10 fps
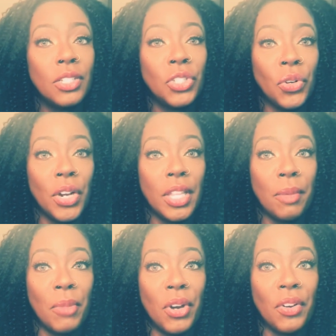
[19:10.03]
during
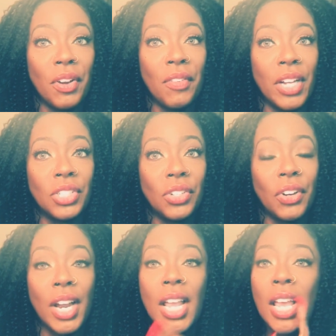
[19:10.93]
the Mercury
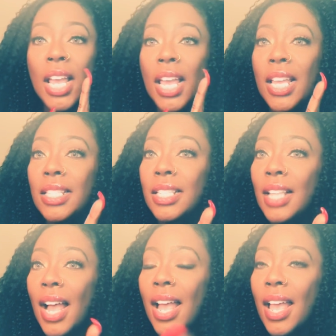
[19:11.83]
retrograde is
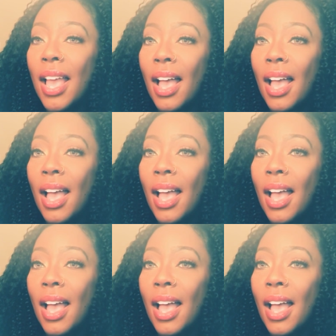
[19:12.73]
not